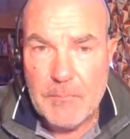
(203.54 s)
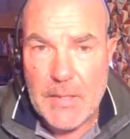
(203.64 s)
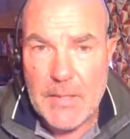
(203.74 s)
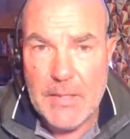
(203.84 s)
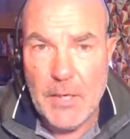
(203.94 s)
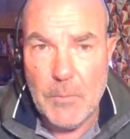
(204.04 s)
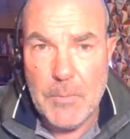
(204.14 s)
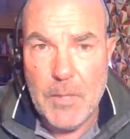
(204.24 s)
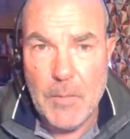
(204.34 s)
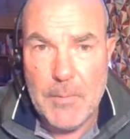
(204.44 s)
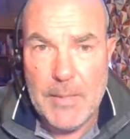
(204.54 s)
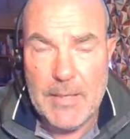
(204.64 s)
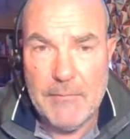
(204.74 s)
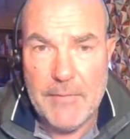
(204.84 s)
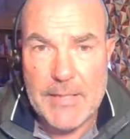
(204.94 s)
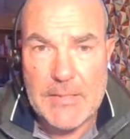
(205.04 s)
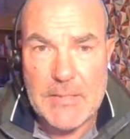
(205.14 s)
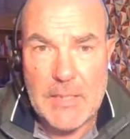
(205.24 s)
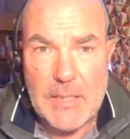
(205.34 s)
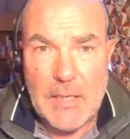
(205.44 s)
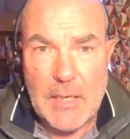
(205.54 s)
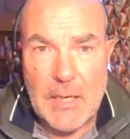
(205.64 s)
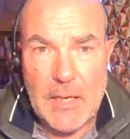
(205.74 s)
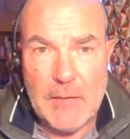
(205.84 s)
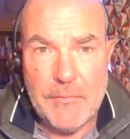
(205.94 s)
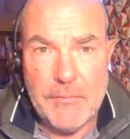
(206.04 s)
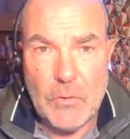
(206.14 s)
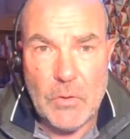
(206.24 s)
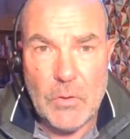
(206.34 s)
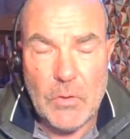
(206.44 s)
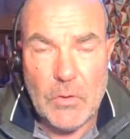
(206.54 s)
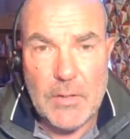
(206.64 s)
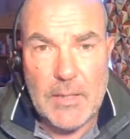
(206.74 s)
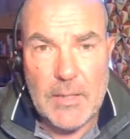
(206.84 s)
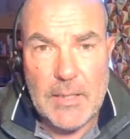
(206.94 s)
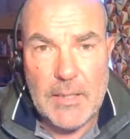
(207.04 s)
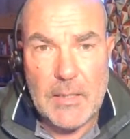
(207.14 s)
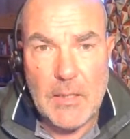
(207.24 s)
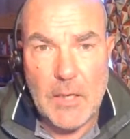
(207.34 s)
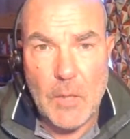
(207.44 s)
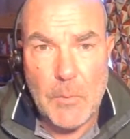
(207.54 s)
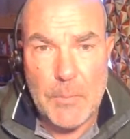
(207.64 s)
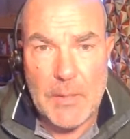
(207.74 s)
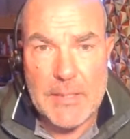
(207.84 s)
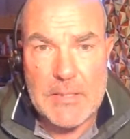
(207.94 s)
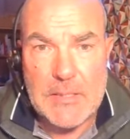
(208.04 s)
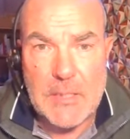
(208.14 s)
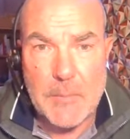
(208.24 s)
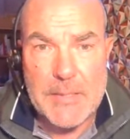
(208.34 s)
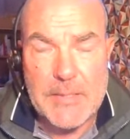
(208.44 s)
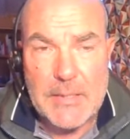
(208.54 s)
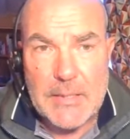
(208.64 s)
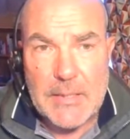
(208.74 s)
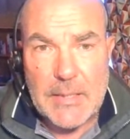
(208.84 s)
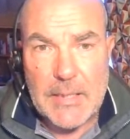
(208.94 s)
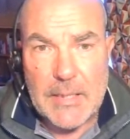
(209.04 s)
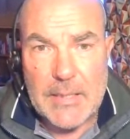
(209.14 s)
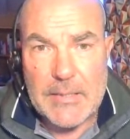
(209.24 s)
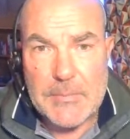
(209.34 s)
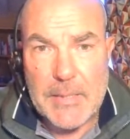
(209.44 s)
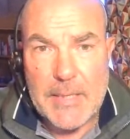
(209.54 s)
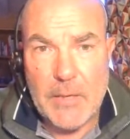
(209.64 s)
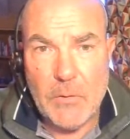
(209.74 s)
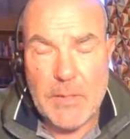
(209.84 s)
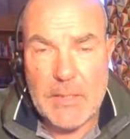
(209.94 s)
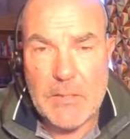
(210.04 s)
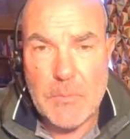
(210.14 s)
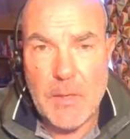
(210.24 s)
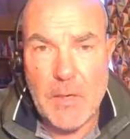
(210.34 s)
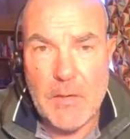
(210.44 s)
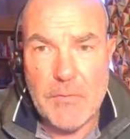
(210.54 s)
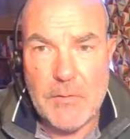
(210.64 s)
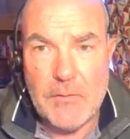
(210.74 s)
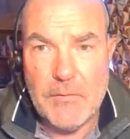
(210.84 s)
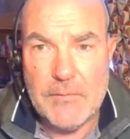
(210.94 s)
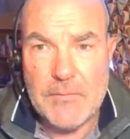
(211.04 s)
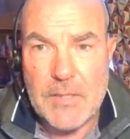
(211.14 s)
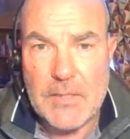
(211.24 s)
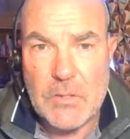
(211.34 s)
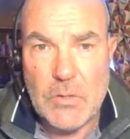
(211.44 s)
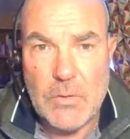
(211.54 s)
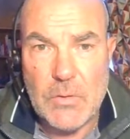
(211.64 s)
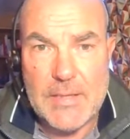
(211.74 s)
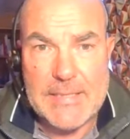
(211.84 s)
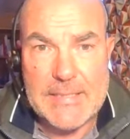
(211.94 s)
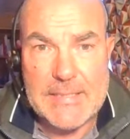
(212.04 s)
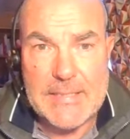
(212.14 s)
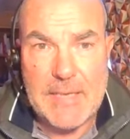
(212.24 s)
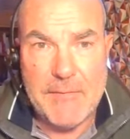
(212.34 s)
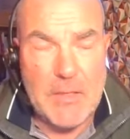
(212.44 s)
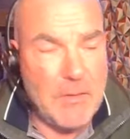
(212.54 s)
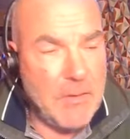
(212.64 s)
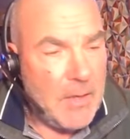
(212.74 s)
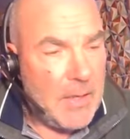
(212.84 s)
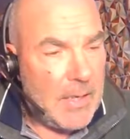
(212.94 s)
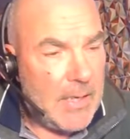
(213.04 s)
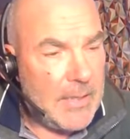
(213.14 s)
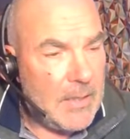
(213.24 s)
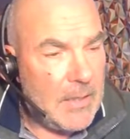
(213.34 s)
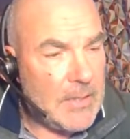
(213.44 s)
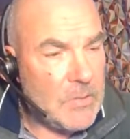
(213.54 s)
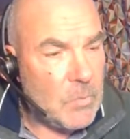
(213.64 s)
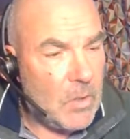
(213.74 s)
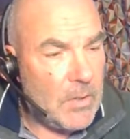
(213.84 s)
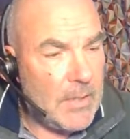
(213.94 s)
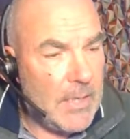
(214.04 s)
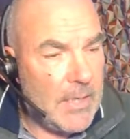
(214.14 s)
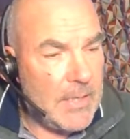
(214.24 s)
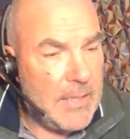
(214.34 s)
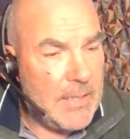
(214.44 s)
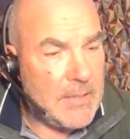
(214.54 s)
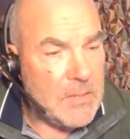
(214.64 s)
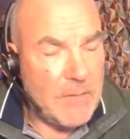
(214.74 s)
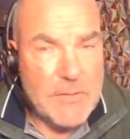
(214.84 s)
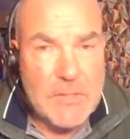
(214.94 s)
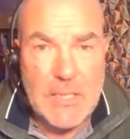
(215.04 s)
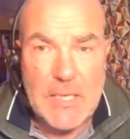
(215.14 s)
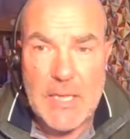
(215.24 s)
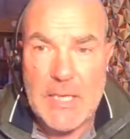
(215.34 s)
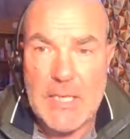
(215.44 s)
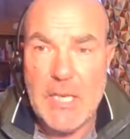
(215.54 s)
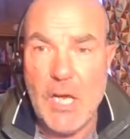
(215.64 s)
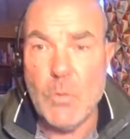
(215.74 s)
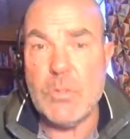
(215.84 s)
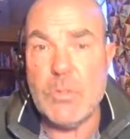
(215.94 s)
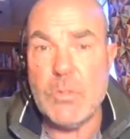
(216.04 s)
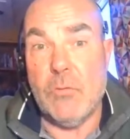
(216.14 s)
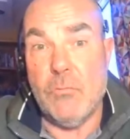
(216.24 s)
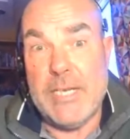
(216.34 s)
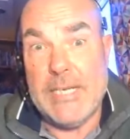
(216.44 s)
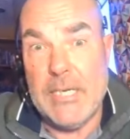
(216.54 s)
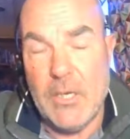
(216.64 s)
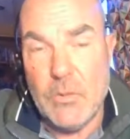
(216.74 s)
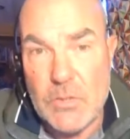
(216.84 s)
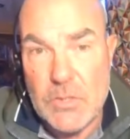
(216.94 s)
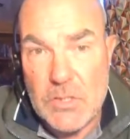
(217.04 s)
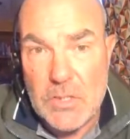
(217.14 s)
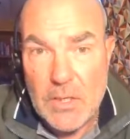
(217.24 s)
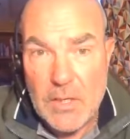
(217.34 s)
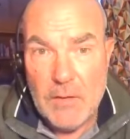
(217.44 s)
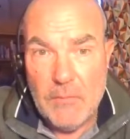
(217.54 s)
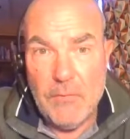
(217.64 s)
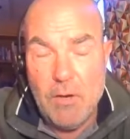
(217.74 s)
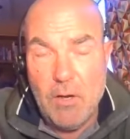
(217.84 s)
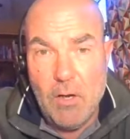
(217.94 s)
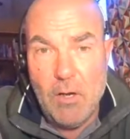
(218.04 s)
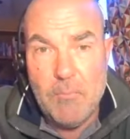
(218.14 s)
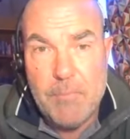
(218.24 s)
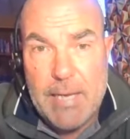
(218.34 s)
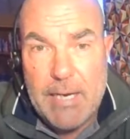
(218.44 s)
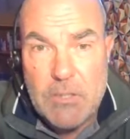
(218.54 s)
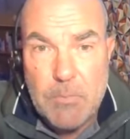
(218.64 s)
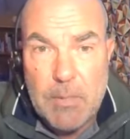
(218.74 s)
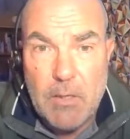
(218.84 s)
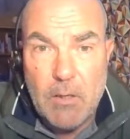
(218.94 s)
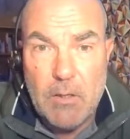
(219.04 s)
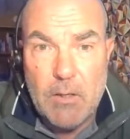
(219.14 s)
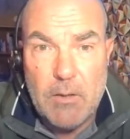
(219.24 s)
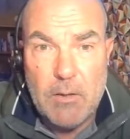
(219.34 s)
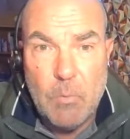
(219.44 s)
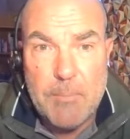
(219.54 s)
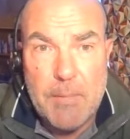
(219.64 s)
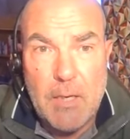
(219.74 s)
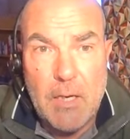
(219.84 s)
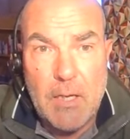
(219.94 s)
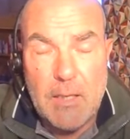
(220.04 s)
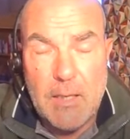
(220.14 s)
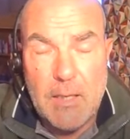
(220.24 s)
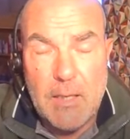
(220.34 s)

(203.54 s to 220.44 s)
the upcoming event uh, for the Global Police Summit uh, that is being held in Dubai from the 5th to the 7th. And the last one then is obviously the notes, the written notes from Ash being on the webinar last.